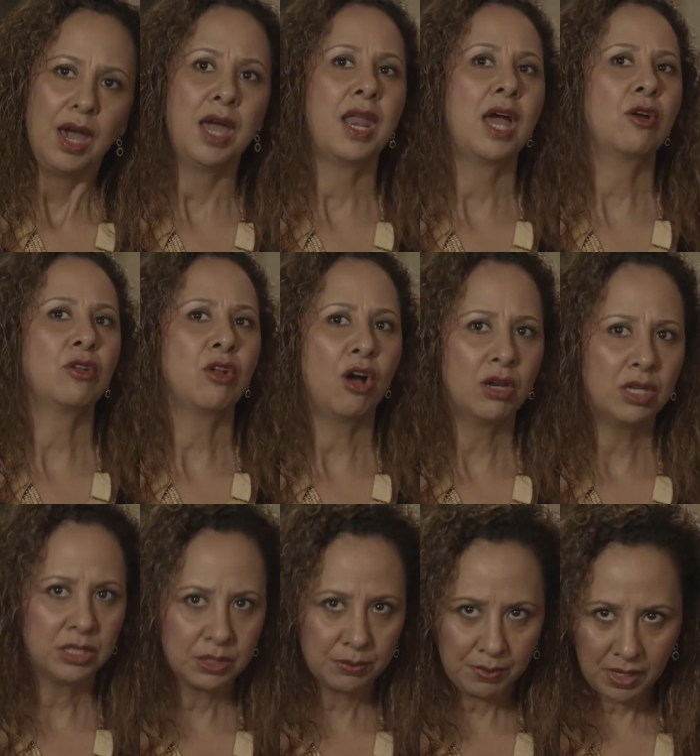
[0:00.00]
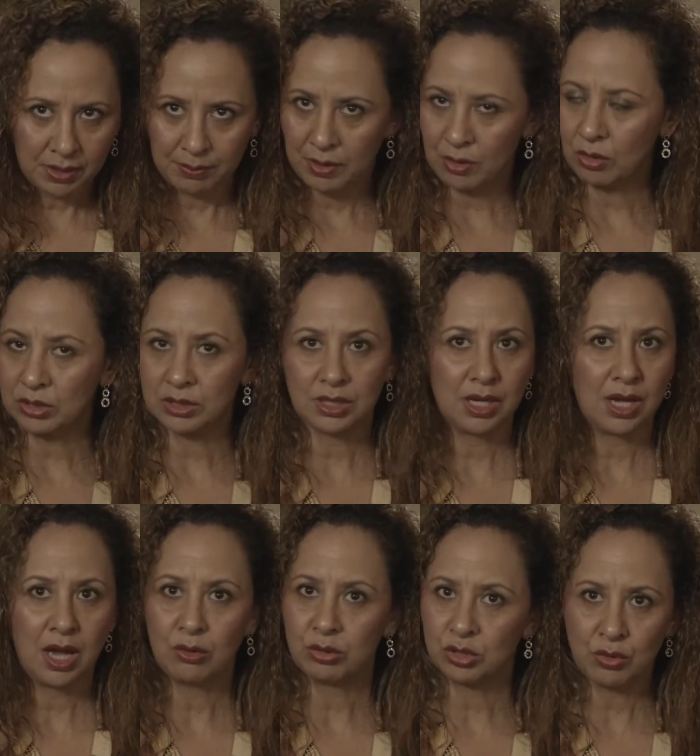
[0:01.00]
And I could hardly speak because
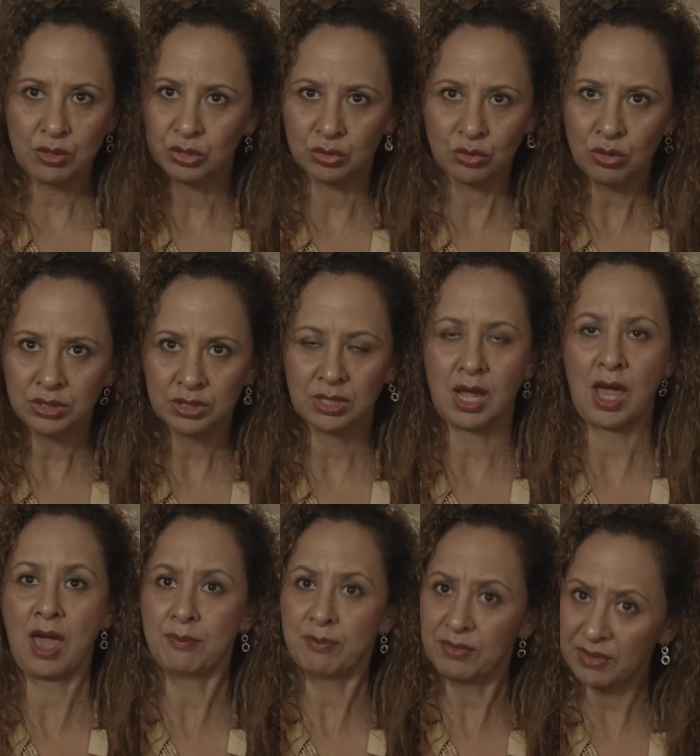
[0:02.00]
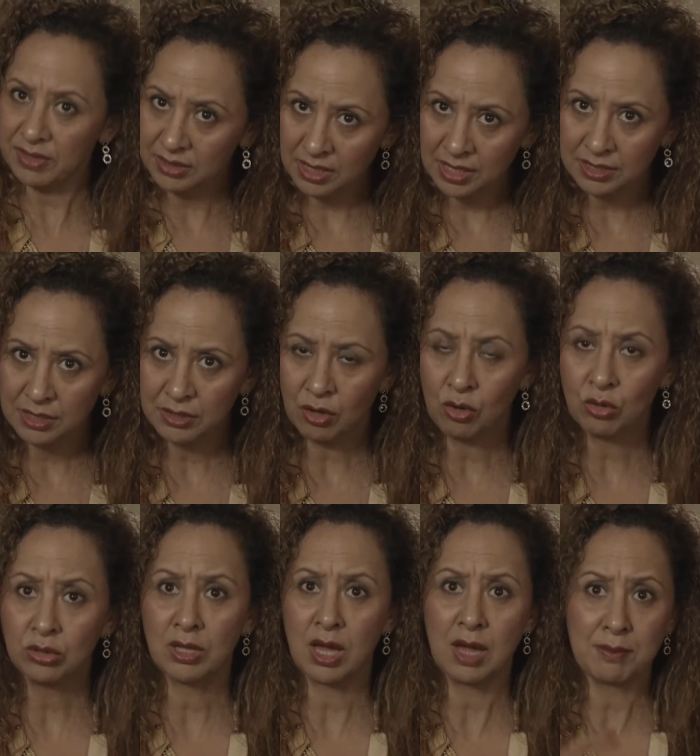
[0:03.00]
I was so exhausted, hyperventilating the whole
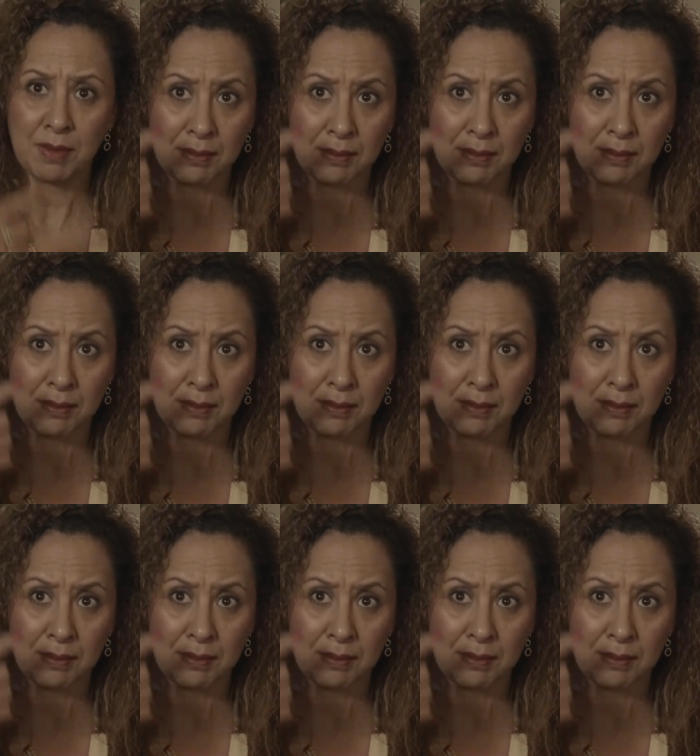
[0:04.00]
time.